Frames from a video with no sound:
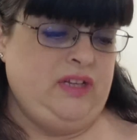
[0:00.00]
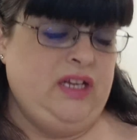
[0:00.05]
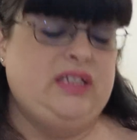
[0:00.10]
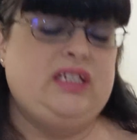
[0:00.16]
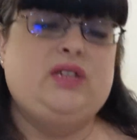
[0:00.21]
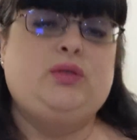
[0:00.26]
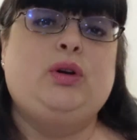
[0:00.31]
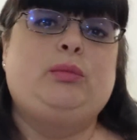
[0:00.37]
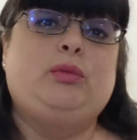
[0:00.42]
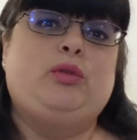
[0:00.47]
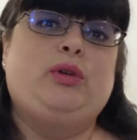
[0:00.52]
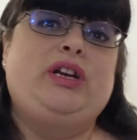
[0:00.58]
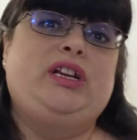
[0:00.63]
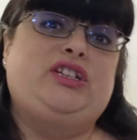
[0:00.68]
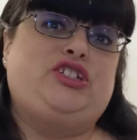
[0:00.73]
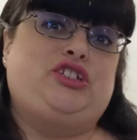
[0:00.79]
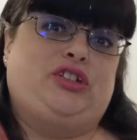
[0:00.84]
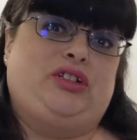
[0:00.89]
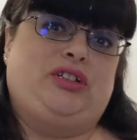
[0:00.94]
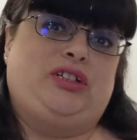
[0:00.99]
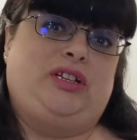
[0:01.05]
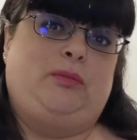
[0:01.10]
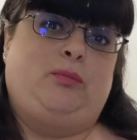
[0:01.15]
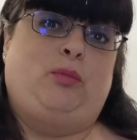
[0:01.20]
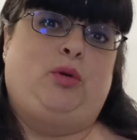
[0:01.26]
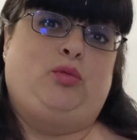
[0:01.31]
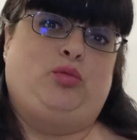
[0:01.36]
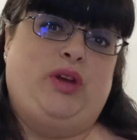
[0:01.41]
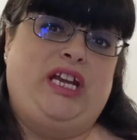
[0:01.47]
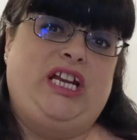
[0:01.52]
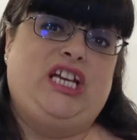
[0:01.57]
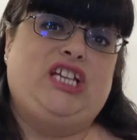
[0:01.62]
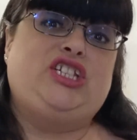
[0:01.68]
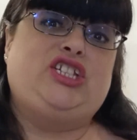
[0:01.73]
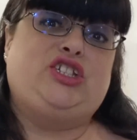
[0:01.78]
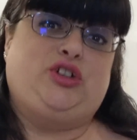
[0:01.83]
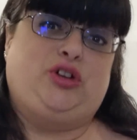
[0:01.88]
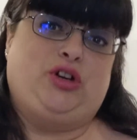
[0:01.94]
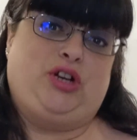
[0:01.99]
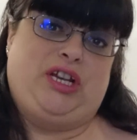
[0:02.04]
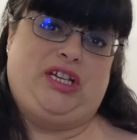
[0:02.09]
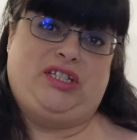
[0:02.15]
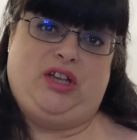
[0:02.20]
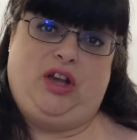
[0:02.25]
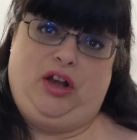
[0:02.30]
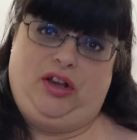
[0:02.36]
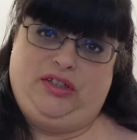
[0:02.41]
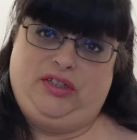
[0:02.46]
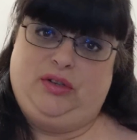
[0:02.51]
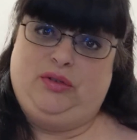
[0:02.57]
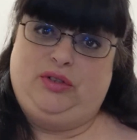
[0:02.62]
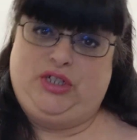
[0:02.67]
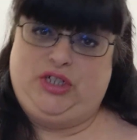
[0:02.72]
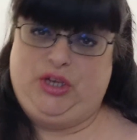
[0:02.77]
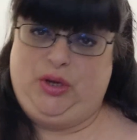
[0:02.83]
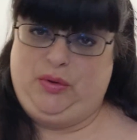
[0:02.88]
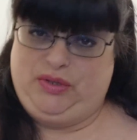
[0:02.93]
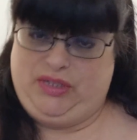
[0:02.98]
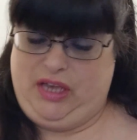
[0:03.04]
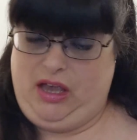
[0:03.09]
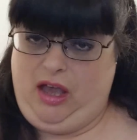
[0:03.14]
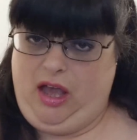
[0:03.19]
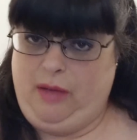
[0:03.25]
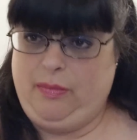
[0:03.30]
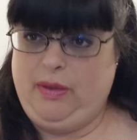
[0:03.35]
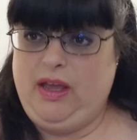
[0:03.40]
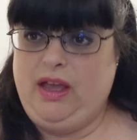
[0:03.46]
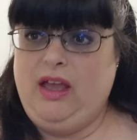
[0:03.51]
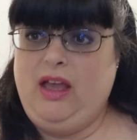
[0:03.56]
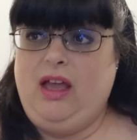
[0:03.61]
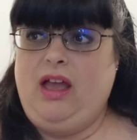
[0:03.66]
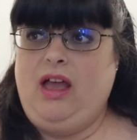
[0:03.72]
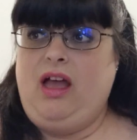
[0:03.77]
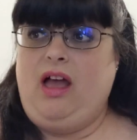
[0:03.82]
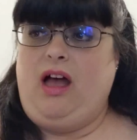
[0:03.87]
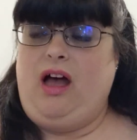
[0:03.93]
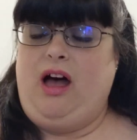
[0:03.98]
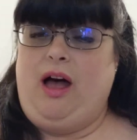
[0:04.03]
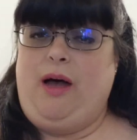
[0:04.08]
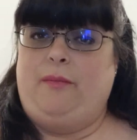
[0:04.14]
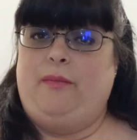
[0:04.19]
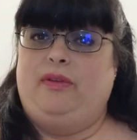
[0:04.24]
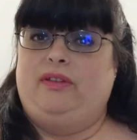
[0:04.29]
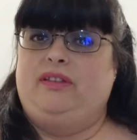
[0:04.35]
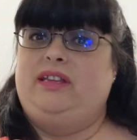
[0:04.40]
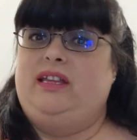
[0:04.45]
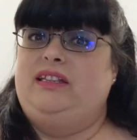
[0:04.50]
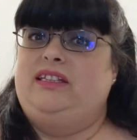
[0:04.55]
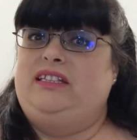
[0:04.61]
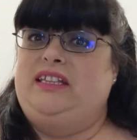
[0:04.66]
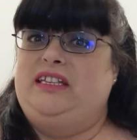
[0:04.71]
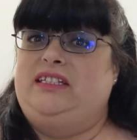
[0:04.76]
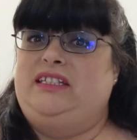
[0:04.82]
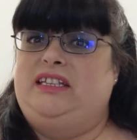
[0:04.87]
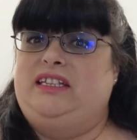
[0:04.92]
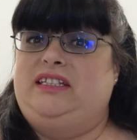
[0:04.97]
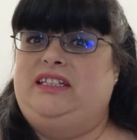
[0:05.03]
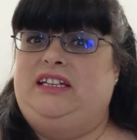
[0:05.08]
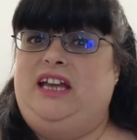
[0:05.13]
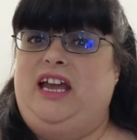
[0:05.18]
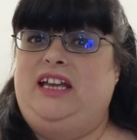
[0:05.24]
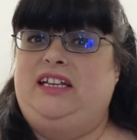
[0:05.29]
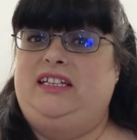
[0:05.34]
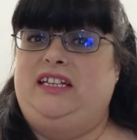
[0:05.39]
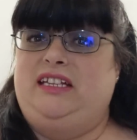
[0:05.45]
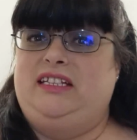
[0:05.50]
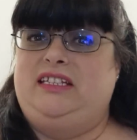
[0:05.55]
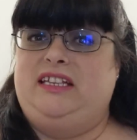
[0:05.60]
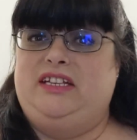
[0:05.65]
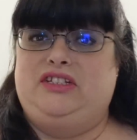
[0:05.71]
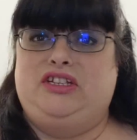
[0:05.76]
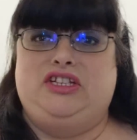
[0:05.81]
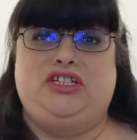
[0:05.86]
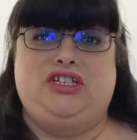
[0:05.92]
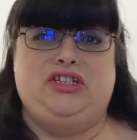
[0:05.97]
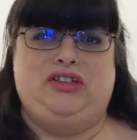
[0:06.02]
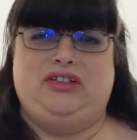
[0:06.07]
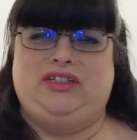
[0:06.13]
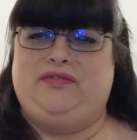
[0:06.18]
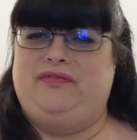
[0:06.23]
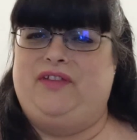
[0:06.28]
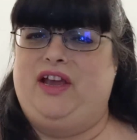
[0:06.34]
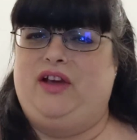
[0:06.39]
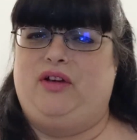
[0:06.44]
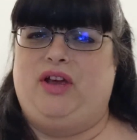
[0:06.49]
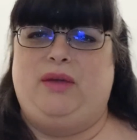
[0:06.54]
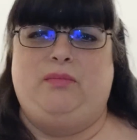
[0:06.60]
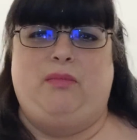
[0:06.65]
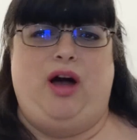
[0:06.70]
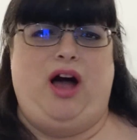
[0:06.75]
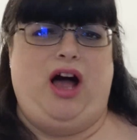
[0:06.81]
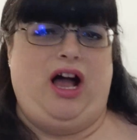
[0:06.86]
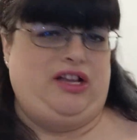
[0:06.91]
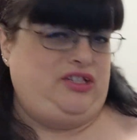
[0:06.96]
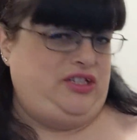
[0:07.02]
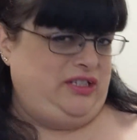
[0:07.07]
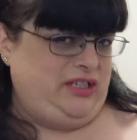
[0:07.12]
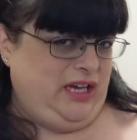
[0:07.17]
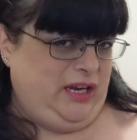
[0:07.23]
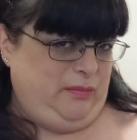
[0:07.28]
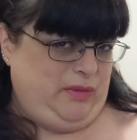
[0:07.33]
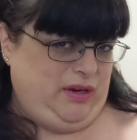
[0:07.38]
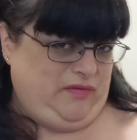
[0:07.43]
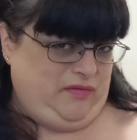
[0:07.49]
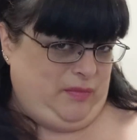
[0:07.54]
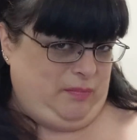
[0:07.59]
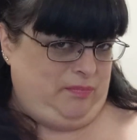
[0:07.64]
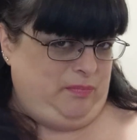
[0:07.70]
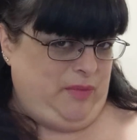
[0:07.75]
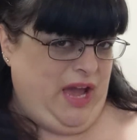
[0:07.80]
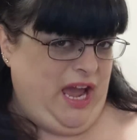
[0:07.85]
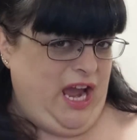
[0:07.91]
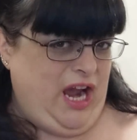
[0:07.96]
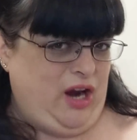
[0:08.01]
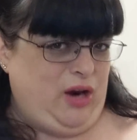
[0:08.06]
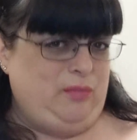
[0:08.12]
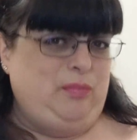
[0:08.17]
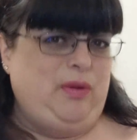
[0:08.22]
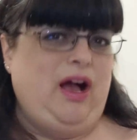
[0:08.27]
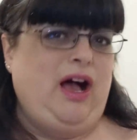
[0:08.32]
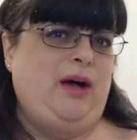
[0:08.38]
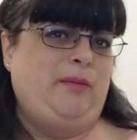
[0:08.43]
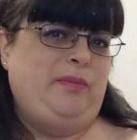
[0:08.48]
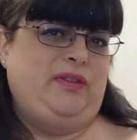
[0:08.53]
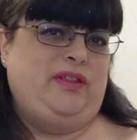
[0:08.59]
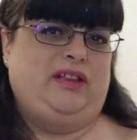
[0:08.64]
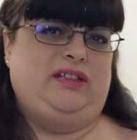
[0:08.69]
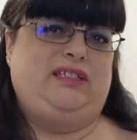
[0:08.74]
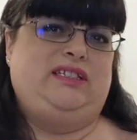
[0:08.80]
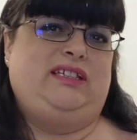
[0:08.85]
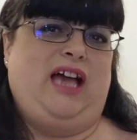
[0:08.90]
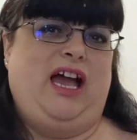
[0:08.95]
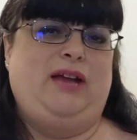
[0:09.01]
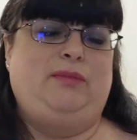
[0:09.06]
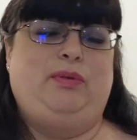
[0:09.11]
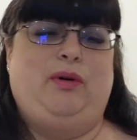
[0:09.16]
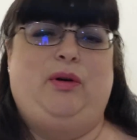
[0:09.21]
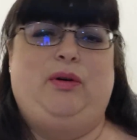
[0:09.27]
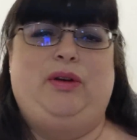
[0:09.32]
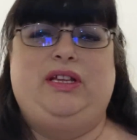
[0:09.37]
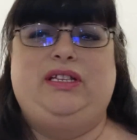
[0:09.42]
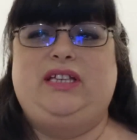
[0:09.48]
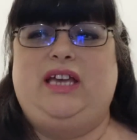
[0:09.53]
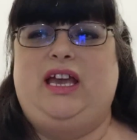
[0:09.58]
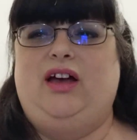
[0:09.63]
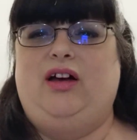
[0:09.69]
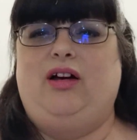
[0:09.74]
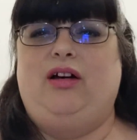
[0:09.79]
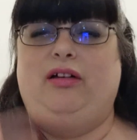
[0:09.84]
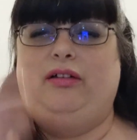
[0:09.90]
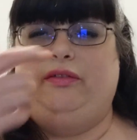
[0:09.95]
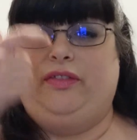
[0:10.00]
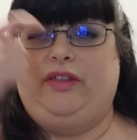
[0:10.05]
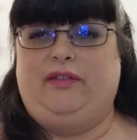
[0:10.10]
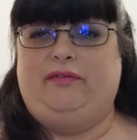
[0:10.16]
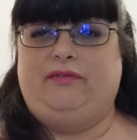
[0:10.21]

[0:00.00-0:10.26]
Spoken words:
This is where Marina Sirtis also shows up. Since this is the 1960s, she looks very mod. She's got a bit of a hair bump and the side ponytail,